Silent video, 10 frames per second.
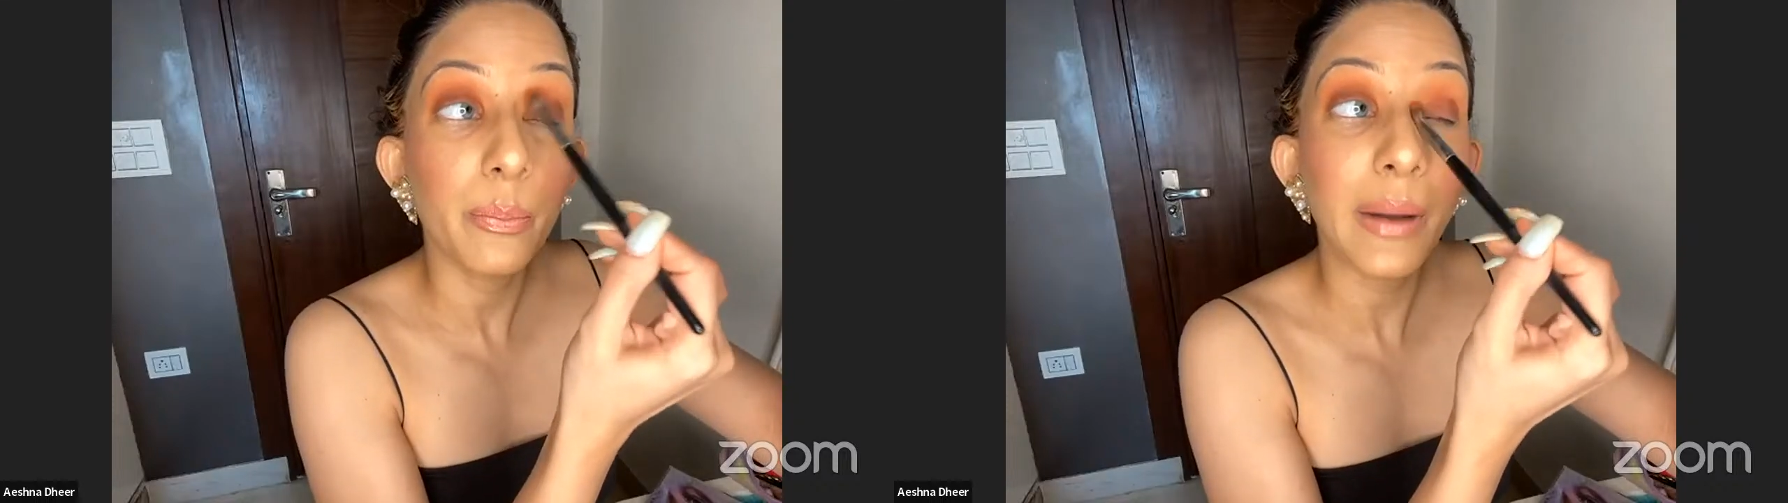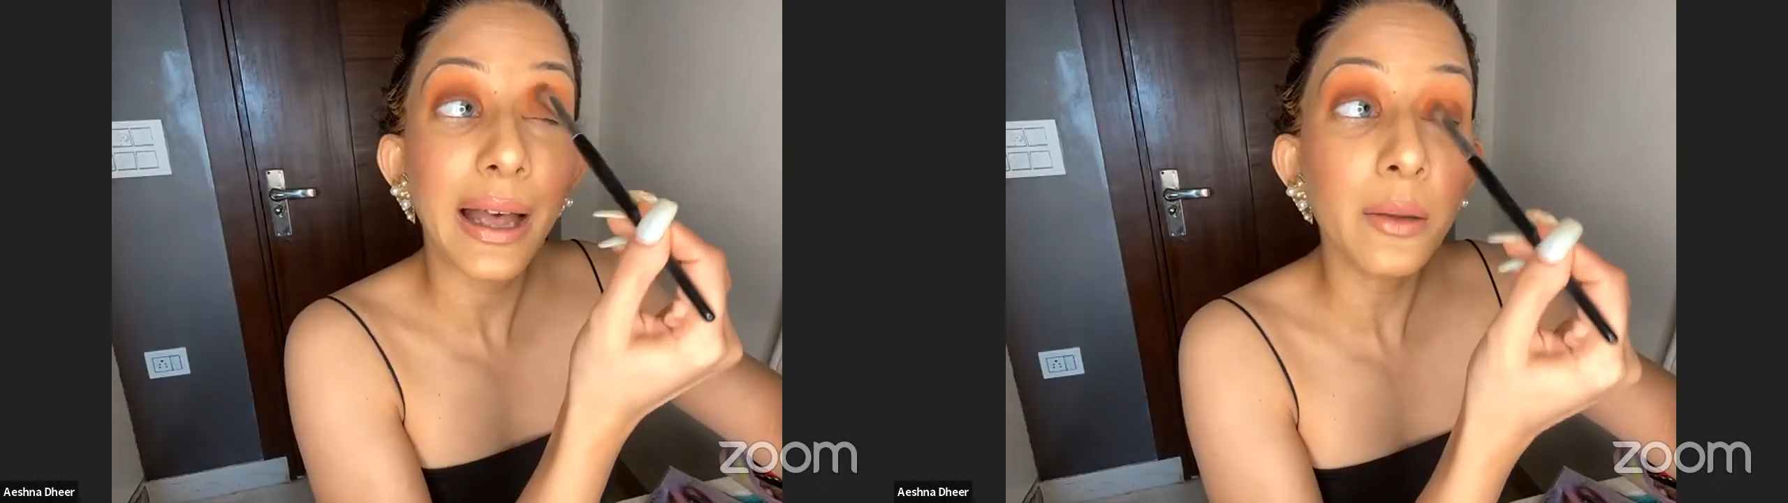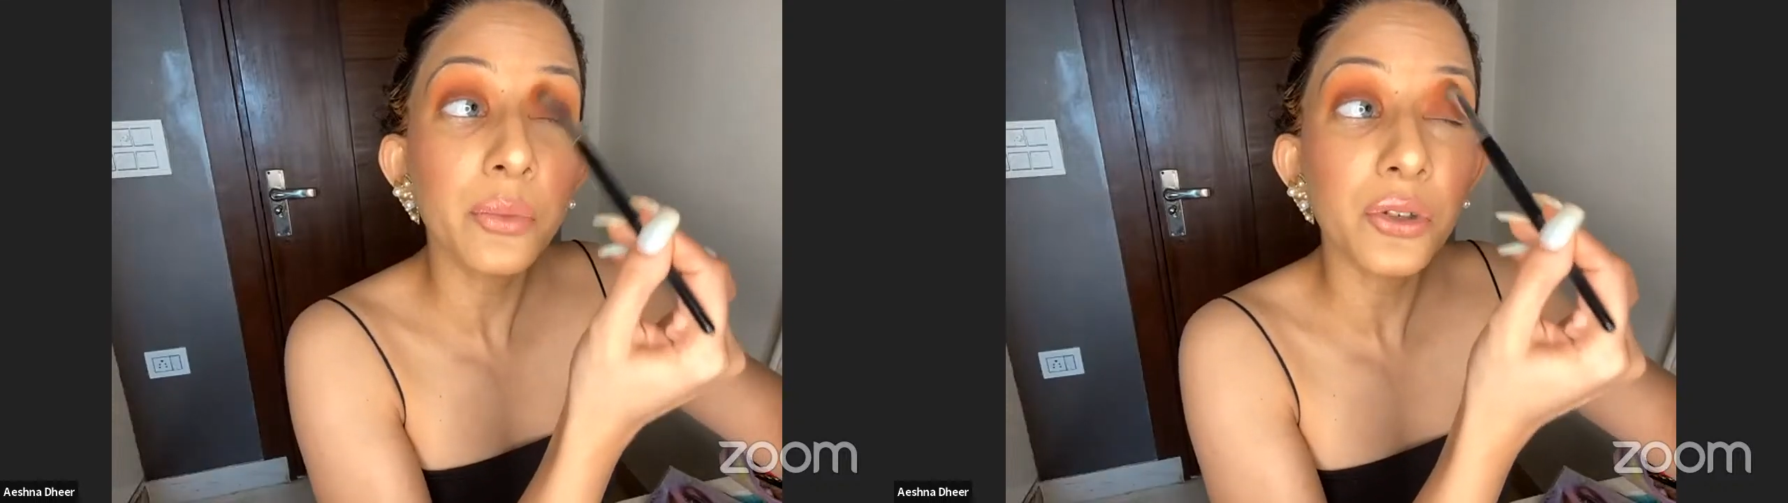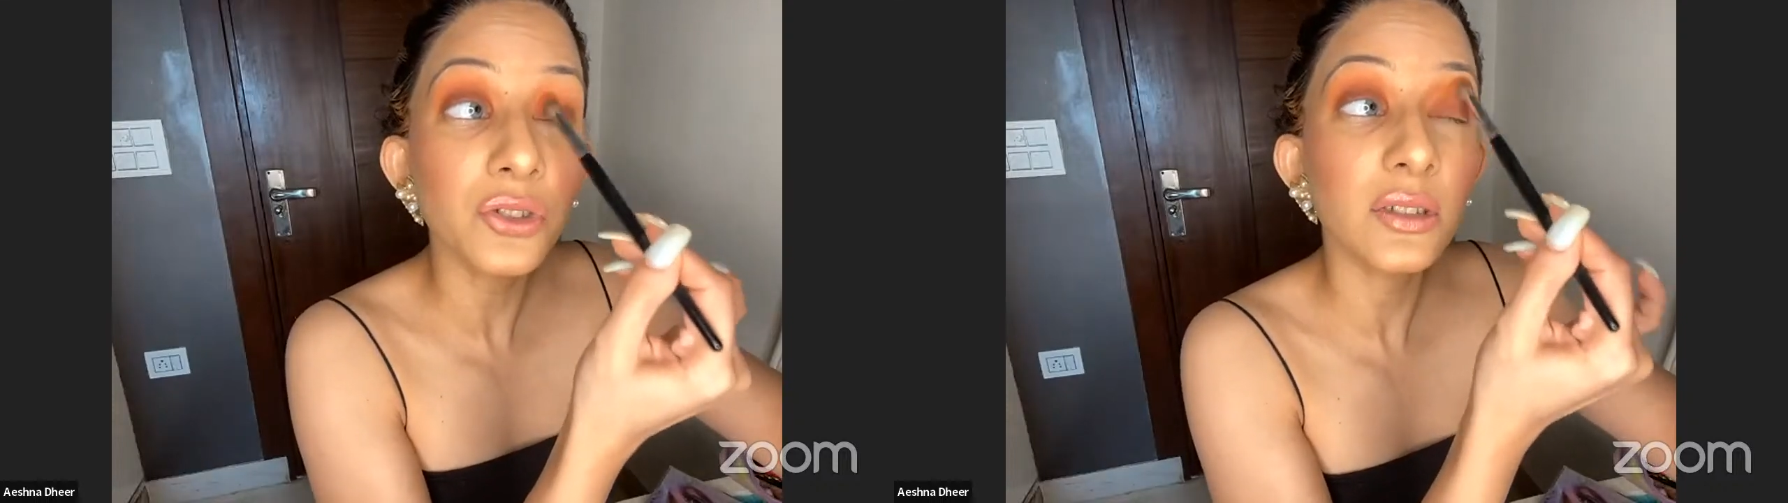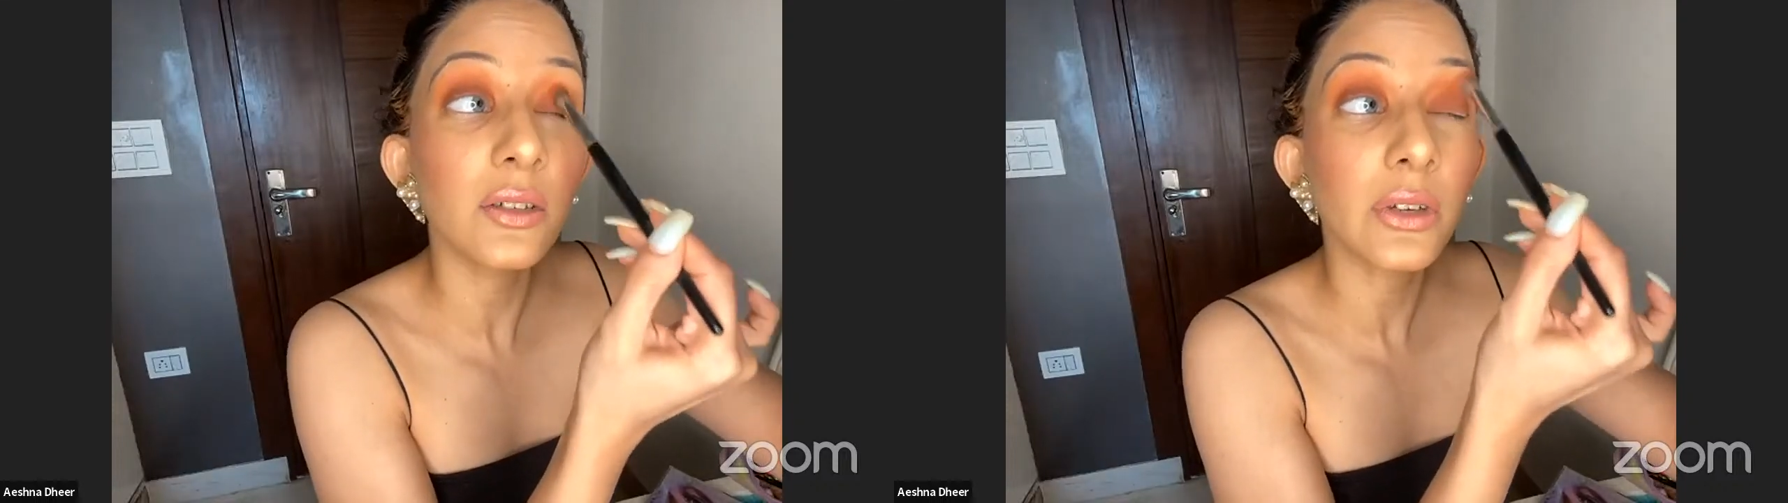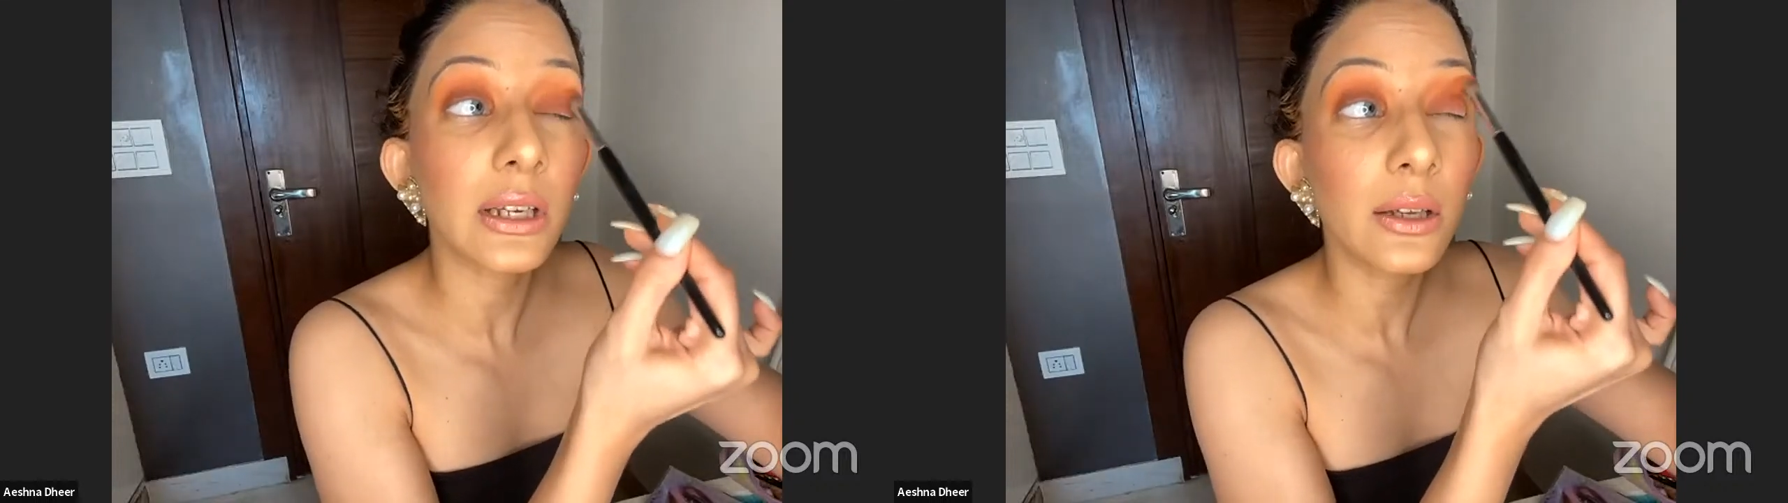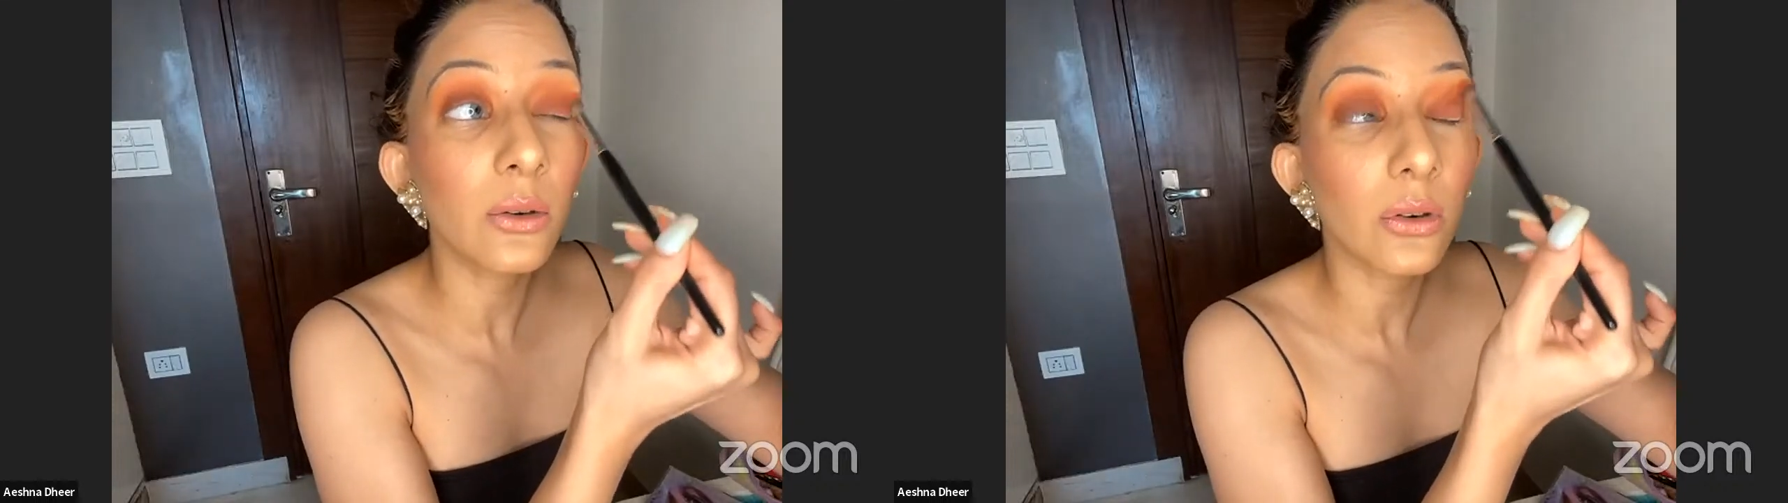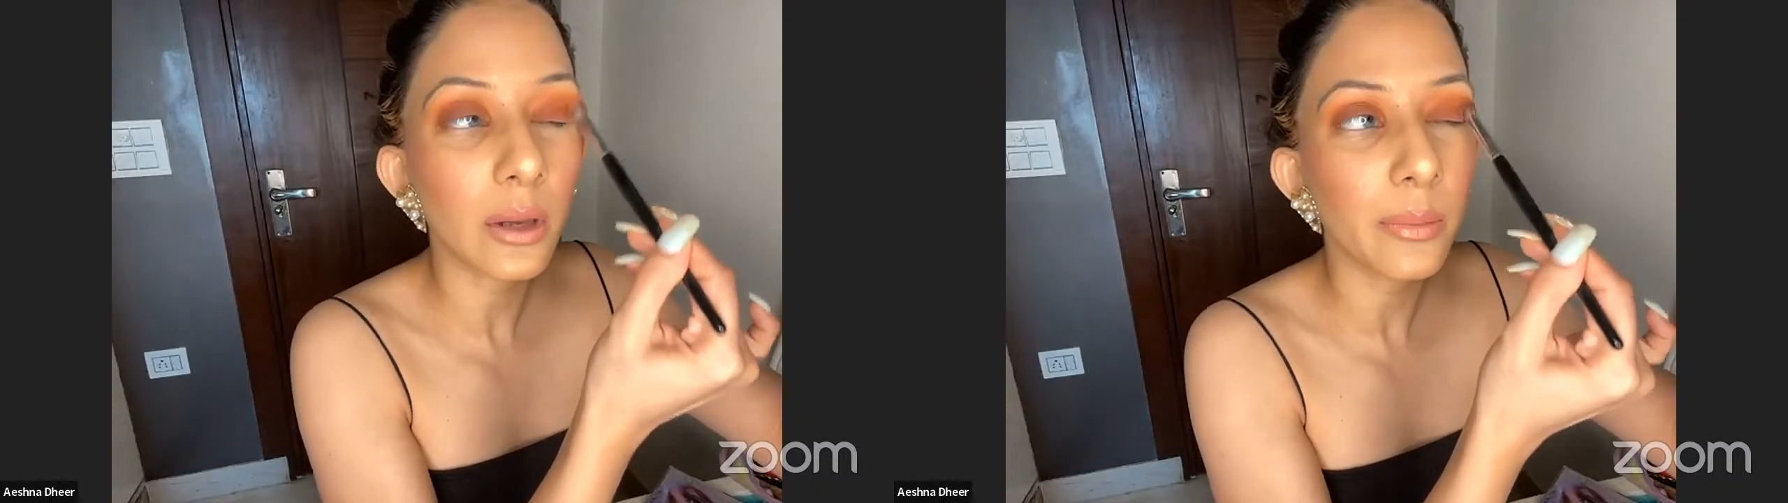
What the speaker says: Pack brushes are really good.